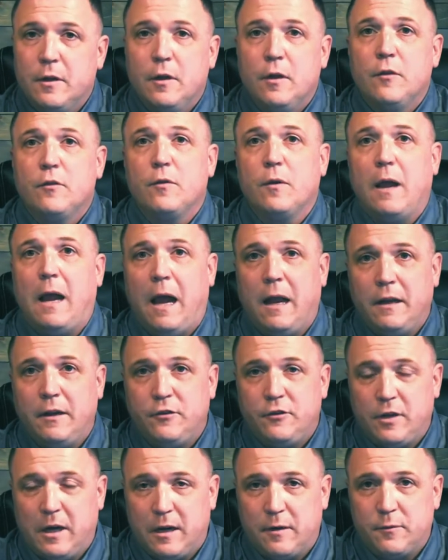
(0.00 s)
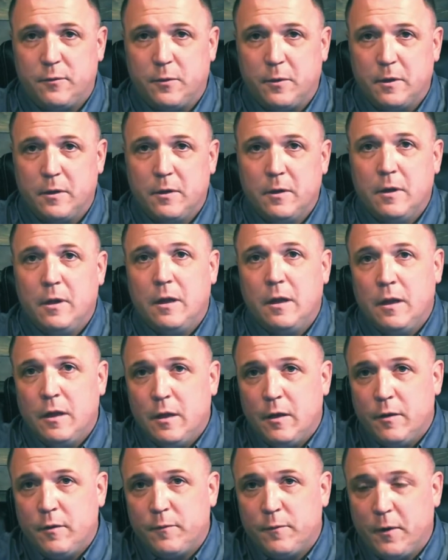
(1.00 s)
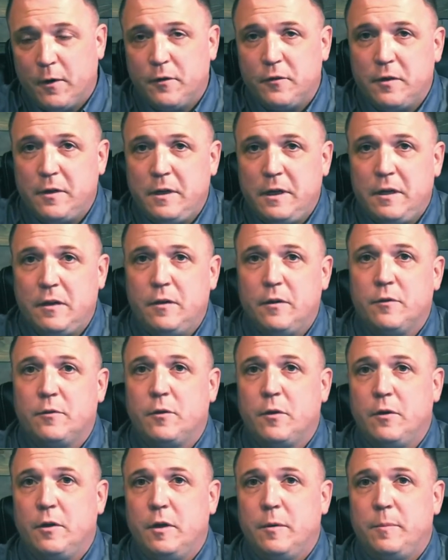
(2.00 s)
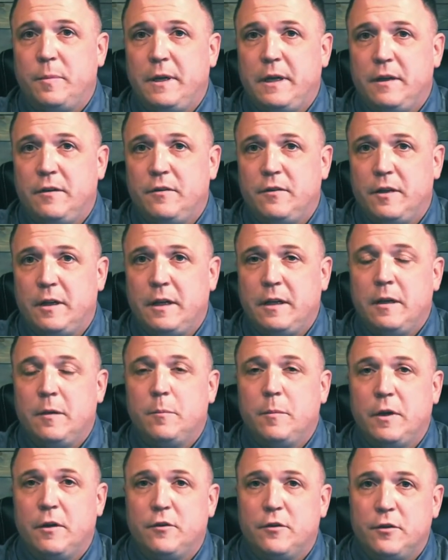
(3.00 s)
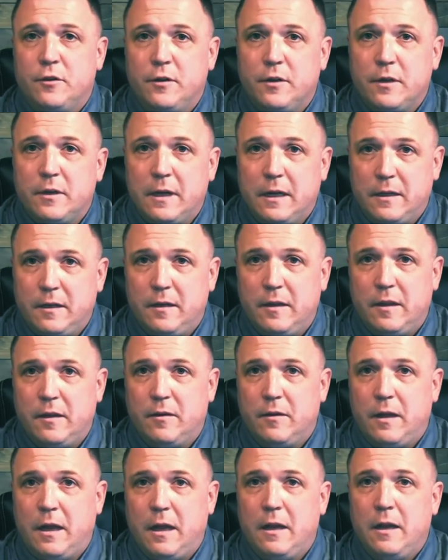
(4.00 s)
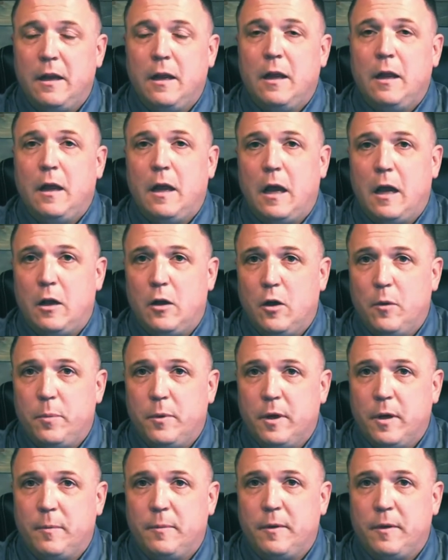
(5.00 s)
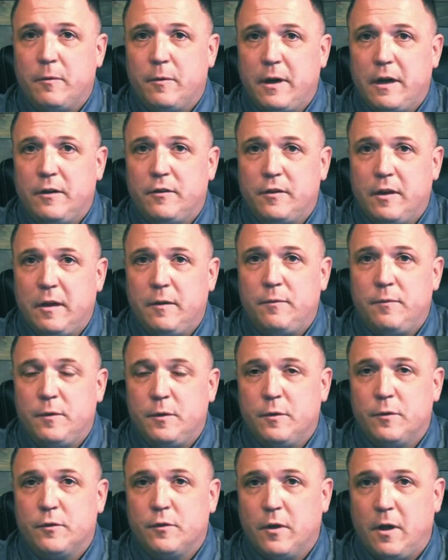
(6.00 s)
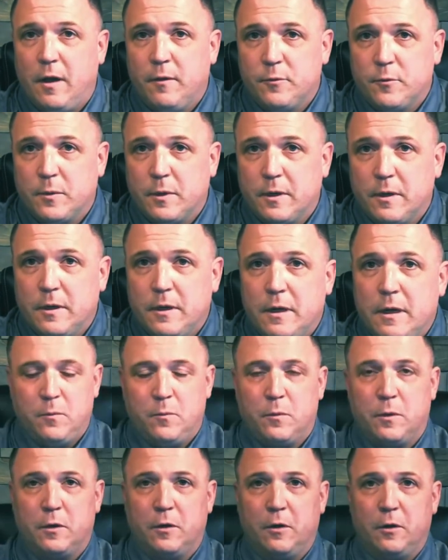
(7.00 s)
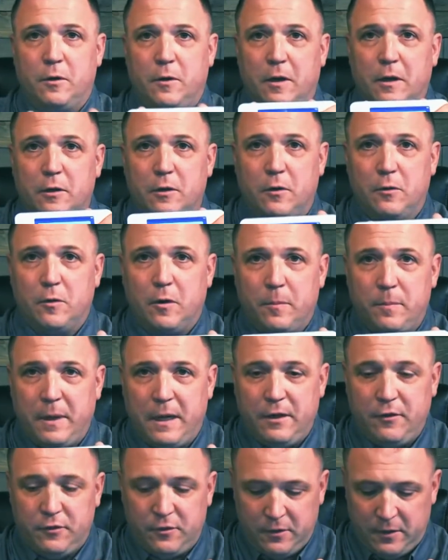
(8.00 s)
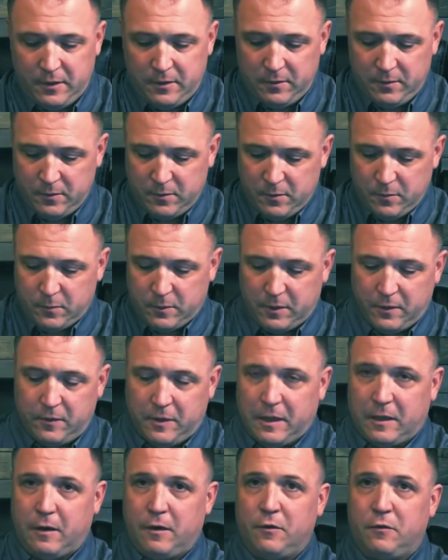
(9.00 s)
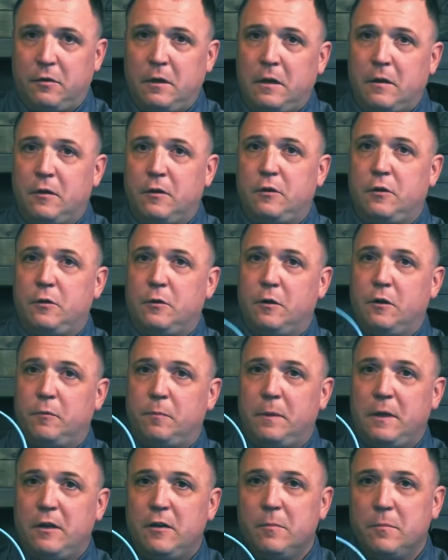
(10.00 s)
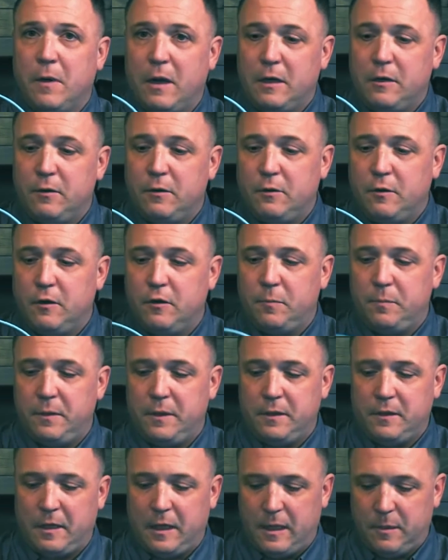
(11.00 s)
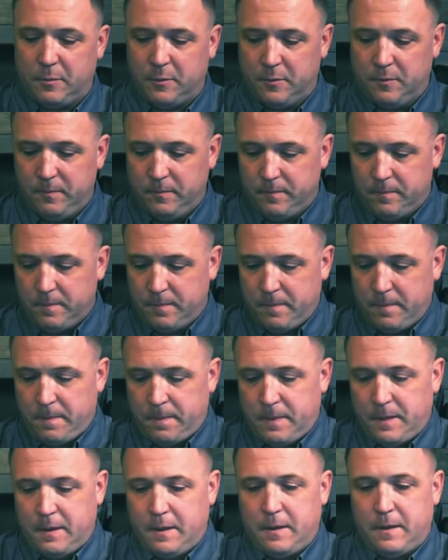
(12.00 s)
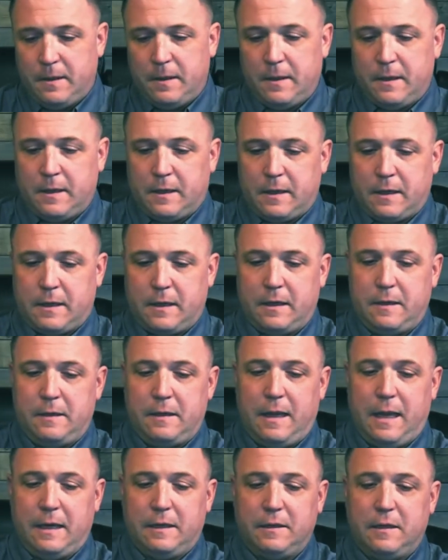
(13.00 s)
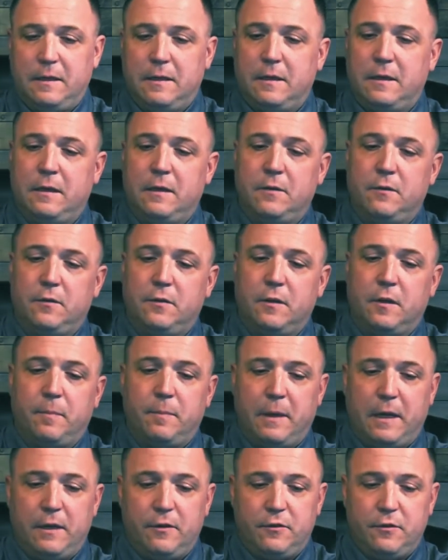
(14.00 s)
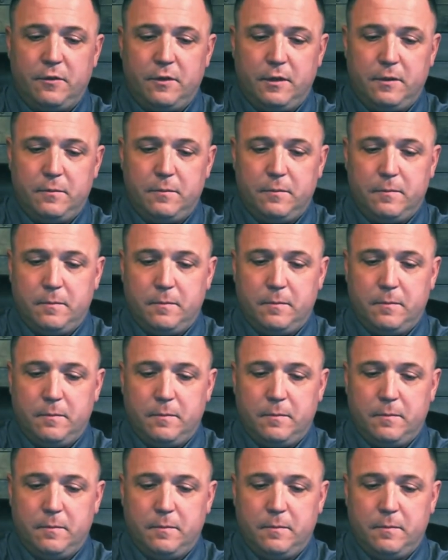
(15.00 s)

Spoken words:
So how do you check for it? First thing you need to do is go to your PC, make sure you're connected to the internet, and open up the RaySafe X2 software. We're going to go ahead and go to our base unit. We're going to take our standard USB to micro USB cable, connect it into the base unit,